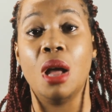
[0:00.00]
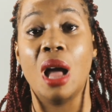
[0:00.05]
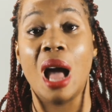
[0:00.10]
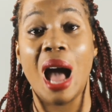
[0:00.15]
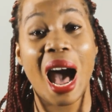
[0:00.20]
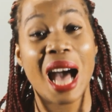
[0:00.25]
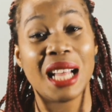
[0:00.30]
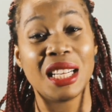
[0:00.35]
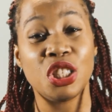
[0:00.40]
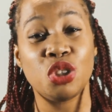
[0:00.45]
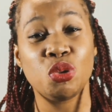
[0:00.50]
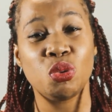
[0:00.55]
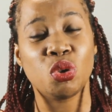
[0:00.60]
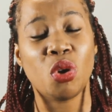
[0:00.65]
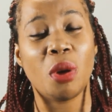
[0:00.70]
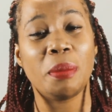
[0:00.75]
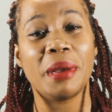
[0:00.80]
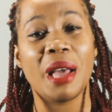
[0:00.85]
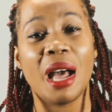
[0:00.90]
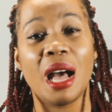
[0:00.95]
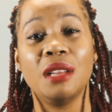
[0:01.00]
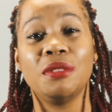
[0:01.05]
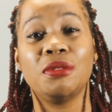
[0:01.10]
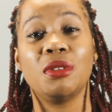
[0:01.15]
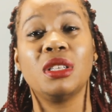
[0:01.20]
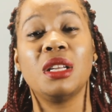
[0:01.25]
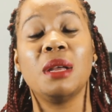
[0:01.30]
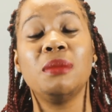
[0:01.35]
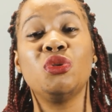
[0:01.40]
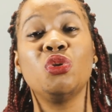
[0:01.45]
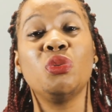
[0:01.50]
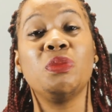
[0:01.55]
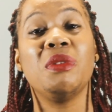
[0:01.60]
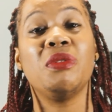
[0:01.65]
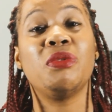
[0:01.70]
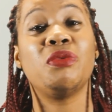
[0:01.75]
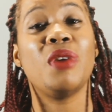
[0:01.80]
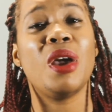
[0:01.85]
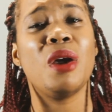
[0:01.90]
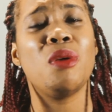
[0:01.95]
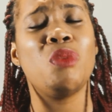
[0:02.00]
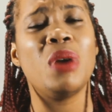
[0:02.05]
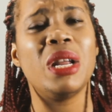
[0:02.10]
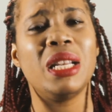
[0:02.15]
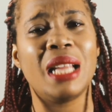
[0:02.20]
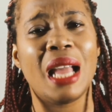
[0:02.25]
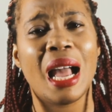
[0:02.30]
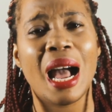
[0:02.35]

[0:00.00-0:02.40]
And it will not be hard for them to be fair when